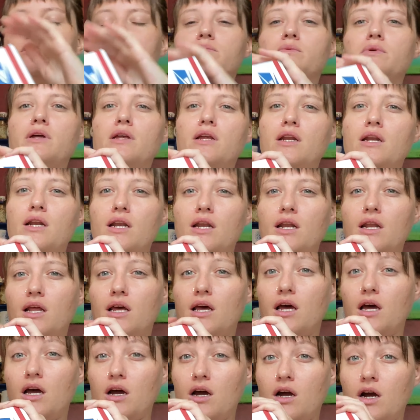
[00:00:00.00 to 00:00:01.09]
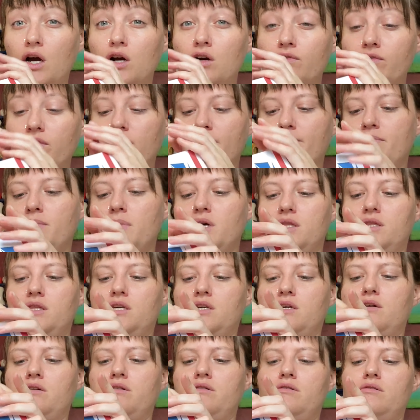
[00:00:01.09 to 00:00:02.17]
one over a month
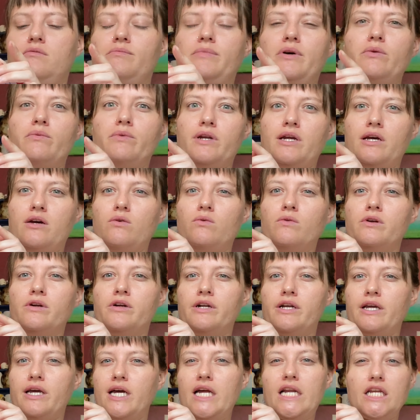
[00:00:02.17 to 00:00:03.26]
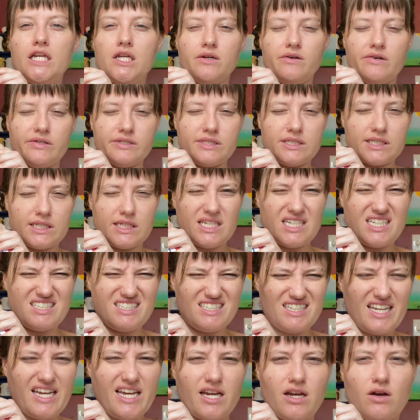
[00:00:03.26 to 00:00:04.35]
ago, but when I ordered it, I knew it was gonna
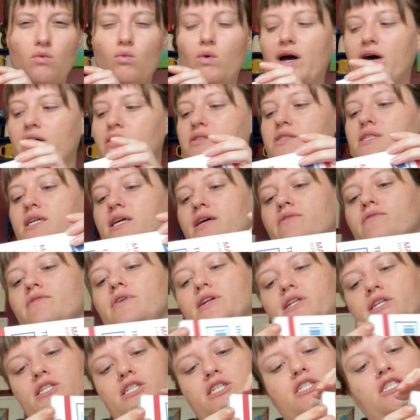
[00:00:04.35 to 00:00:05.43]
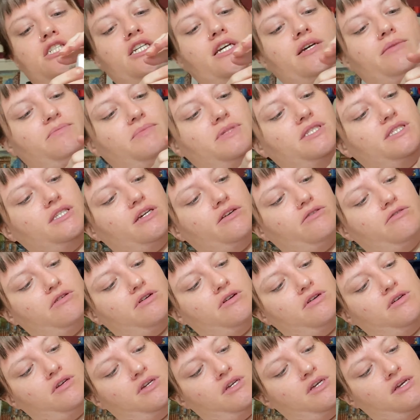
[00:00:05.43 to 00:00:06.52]
take a while to get ready to ship. So
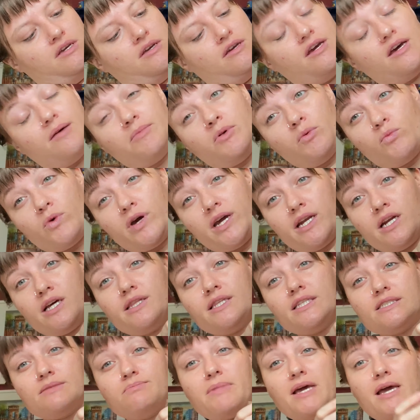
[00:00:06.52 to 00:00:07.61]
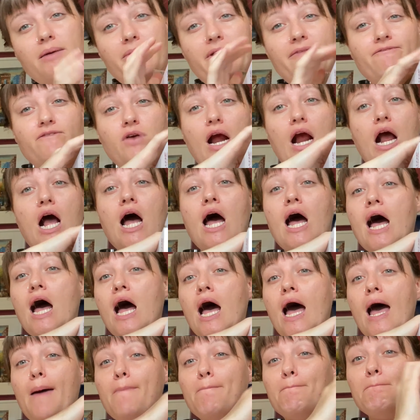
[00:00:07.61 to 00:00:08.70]
I've been waiting on this baby for a
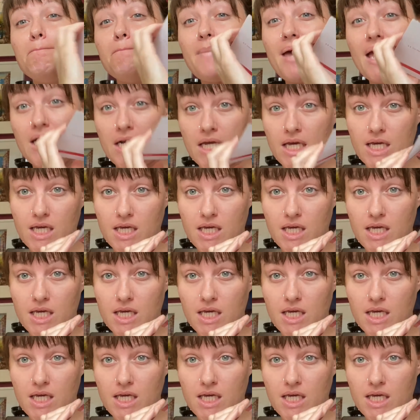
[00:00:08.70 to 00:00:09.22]
hot minute.